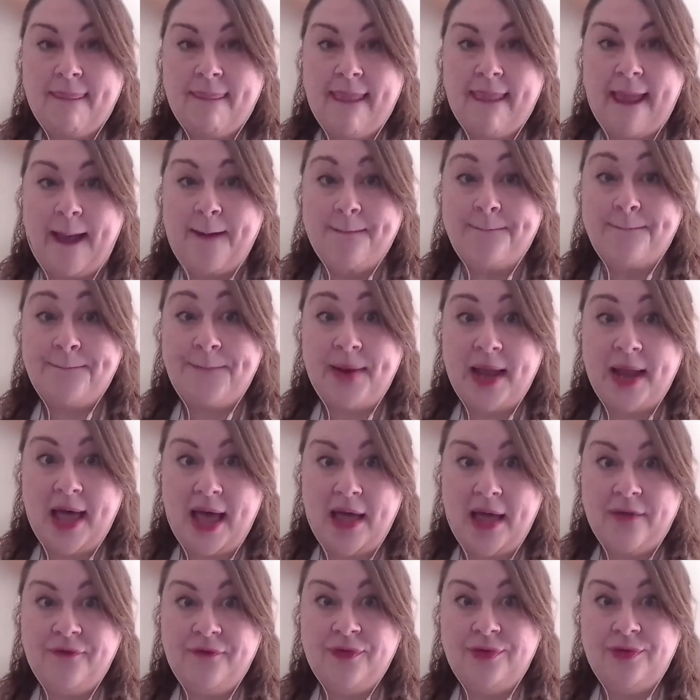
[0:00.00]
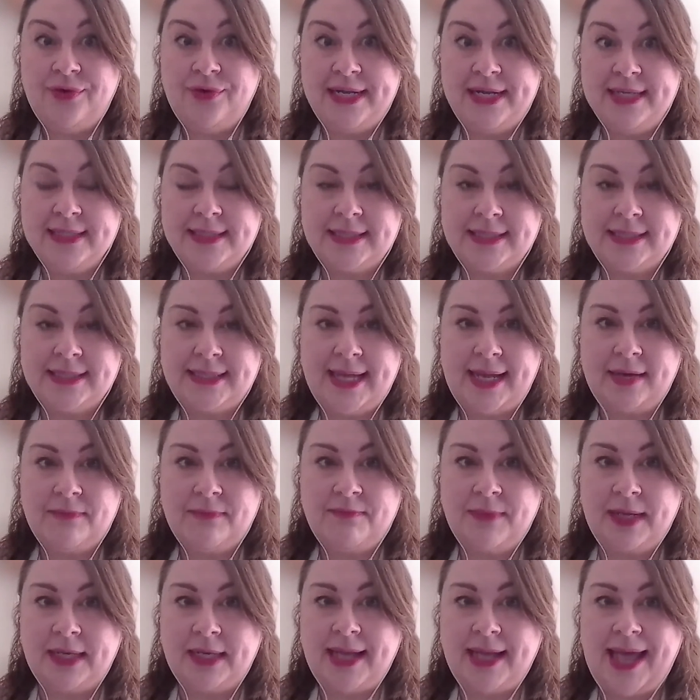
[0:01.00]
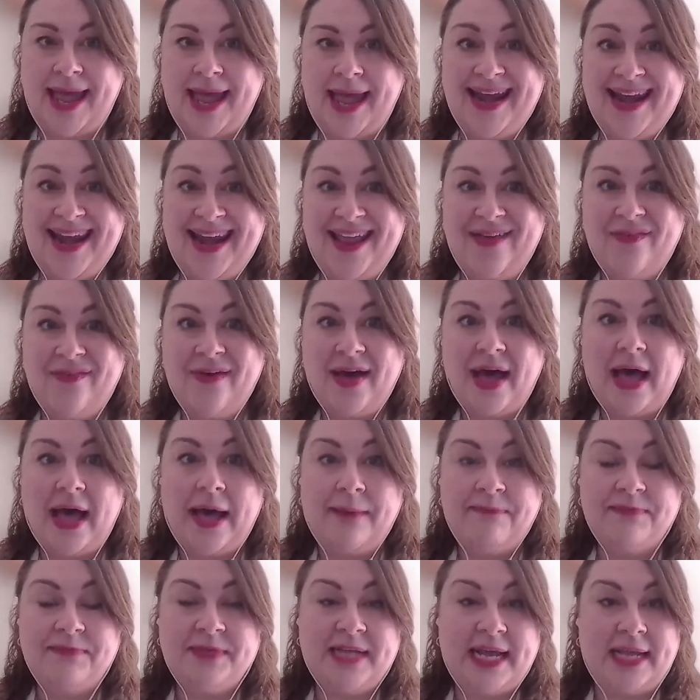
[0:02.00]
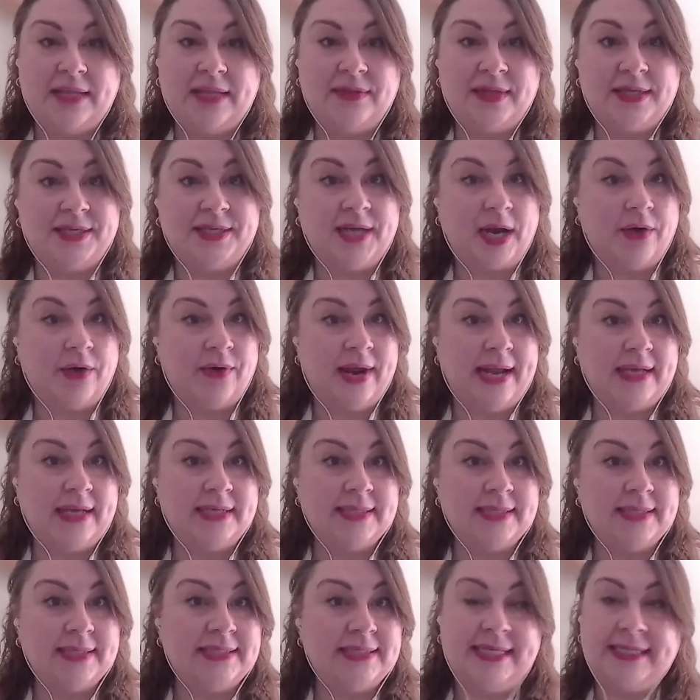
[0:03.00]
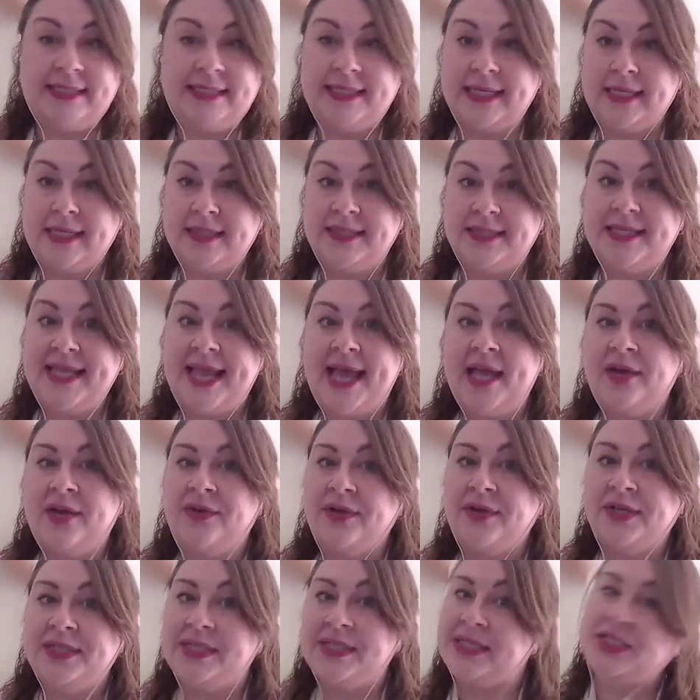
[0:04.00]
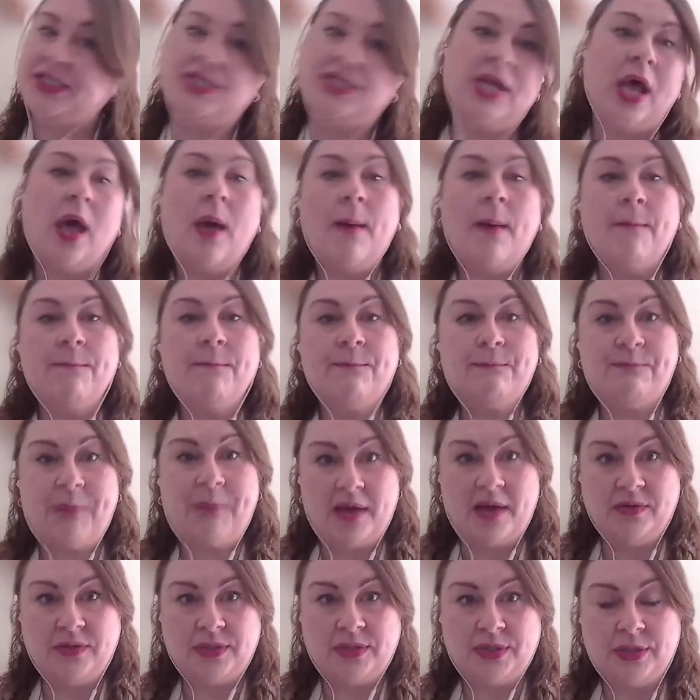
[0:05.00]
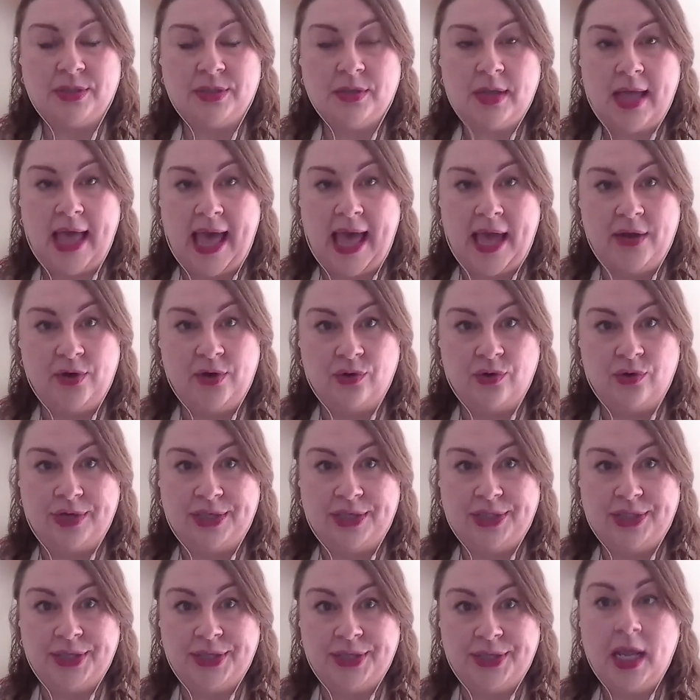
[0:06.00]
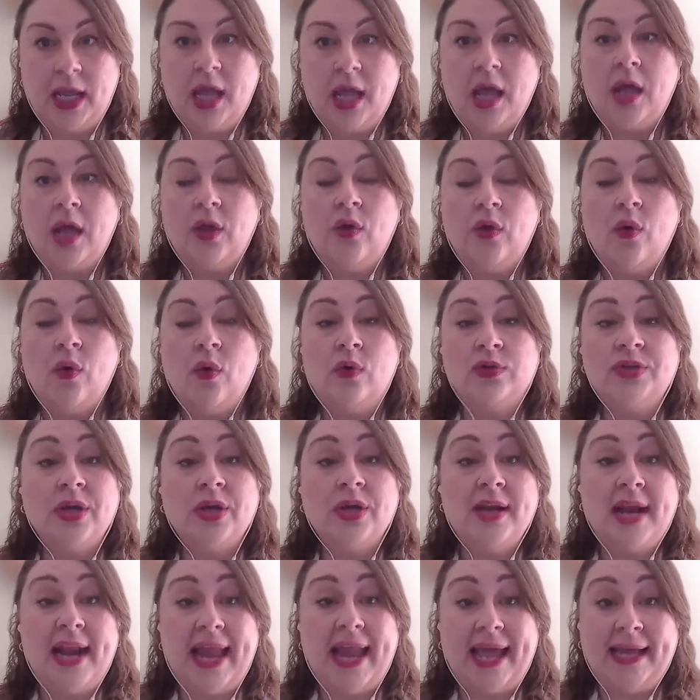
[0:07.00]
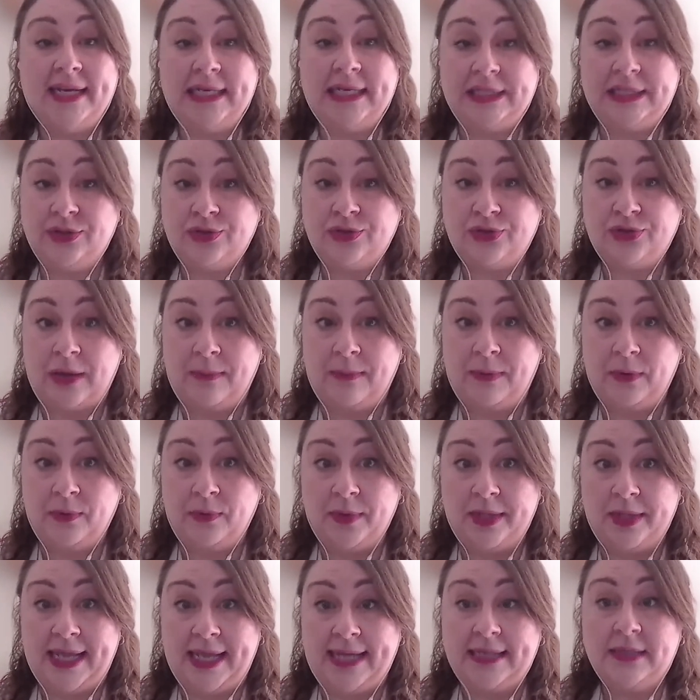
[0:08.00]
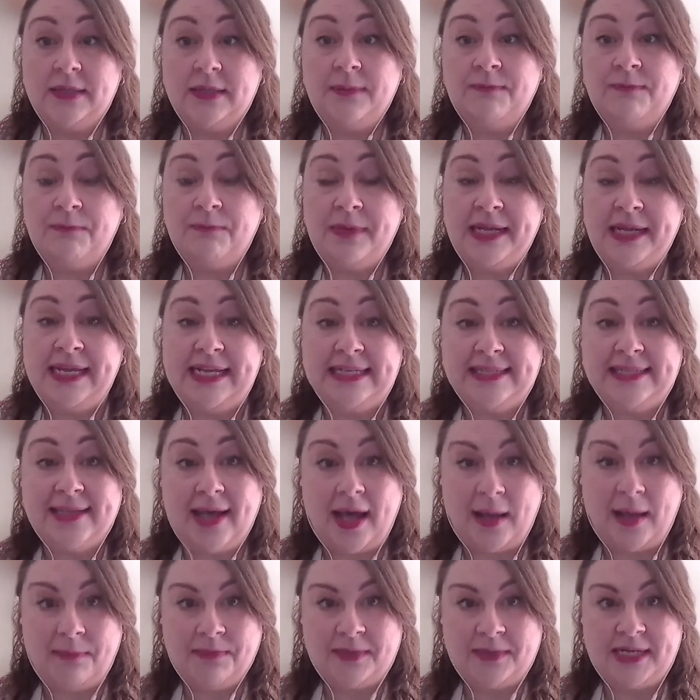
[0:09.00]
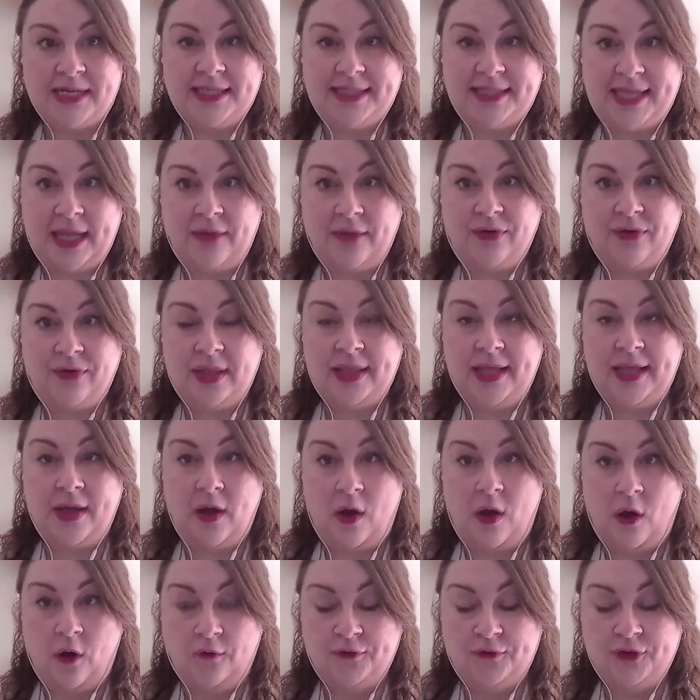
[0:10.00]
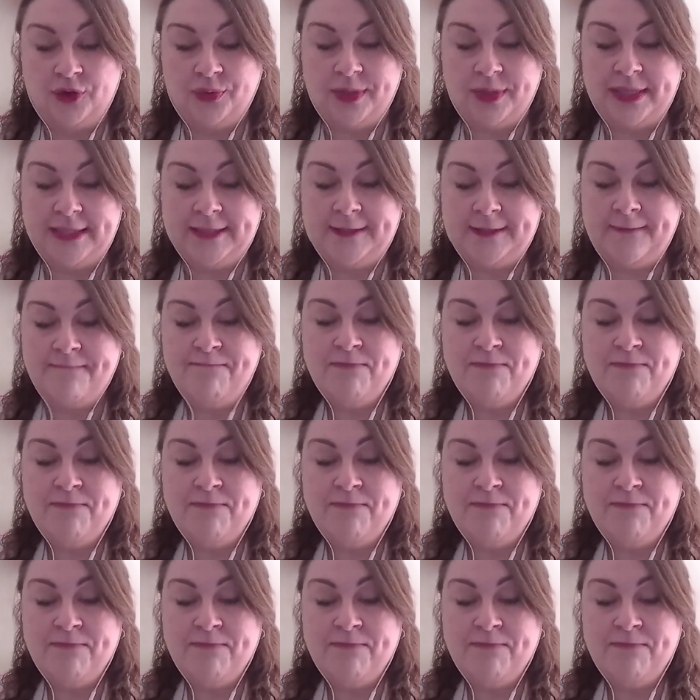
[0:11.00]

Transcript: apply for reinstatement and never update the director's details, the addresses, post annual return. You're also going to land into trouble with that. Please update everything afterwards.